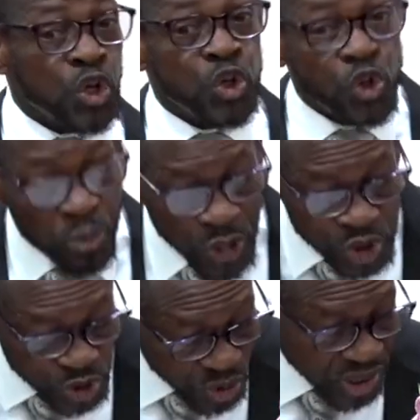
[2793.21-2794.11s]
You
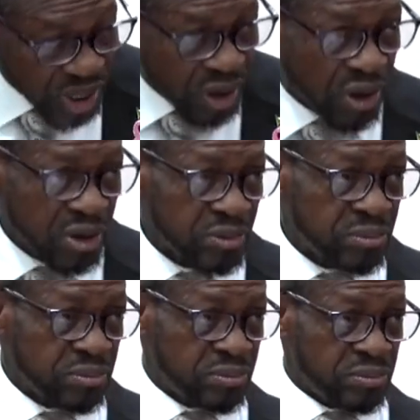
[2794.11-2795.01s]
must know the law.
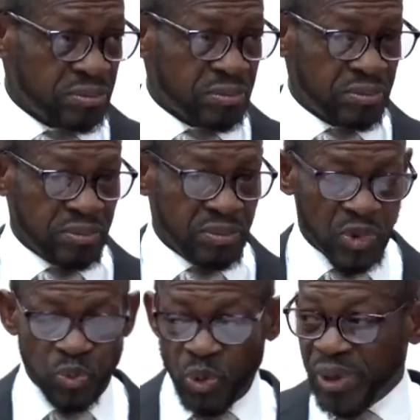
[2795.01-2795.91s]

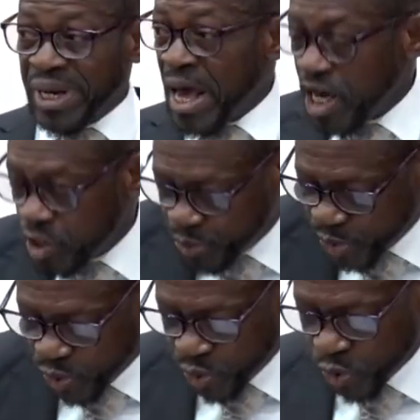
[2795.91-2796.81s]
We will help
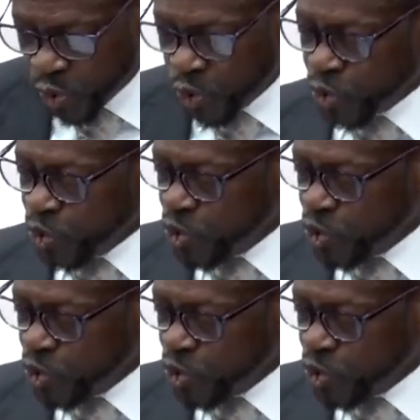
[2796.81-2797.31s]
you to